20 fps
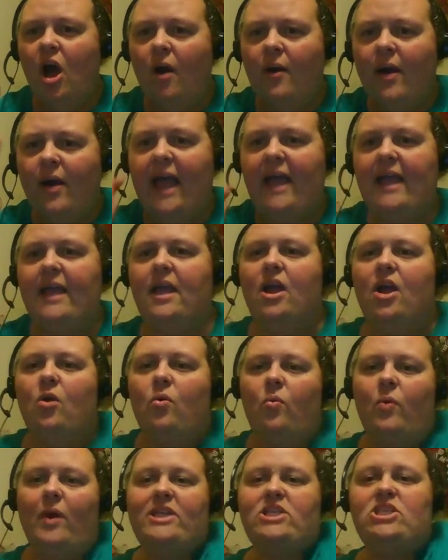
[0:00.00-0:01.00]
Okay,
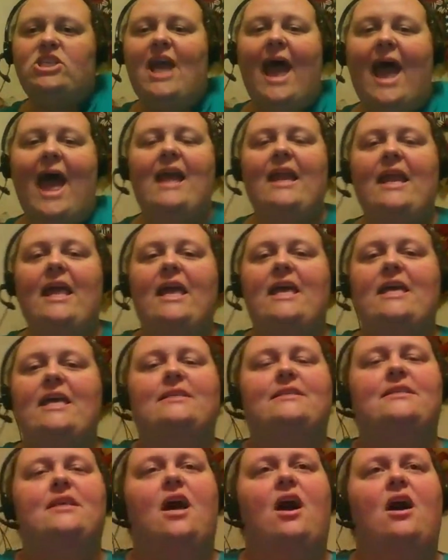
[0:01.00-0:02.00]
WeChat
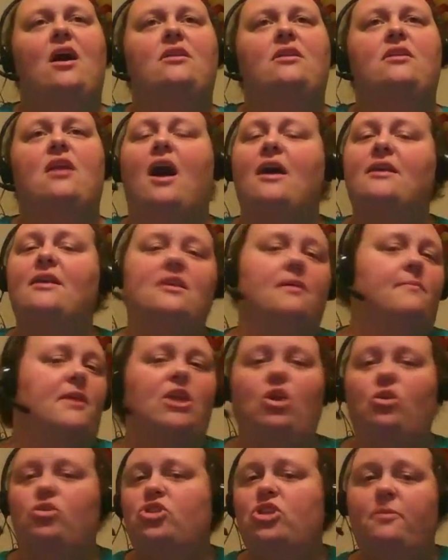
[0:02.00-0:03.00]
is not
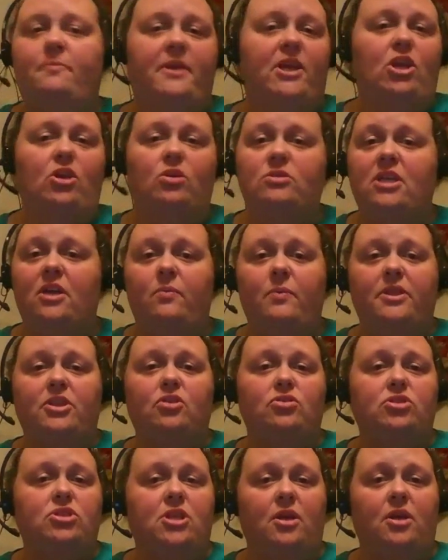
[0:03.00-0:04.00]
something you should be using with
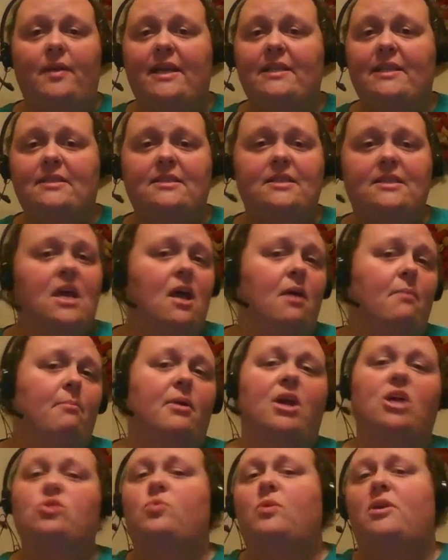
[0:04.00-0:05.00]
your students
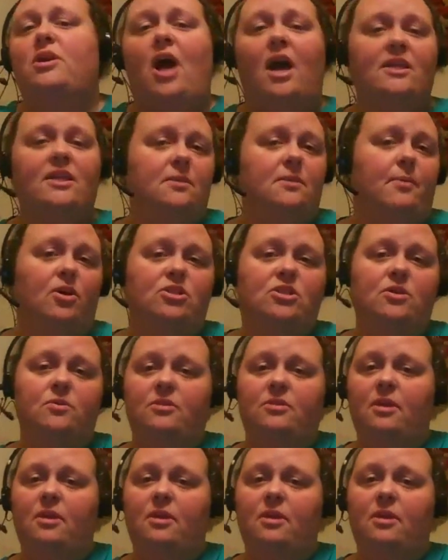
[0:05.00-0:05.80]
because we're not supposed to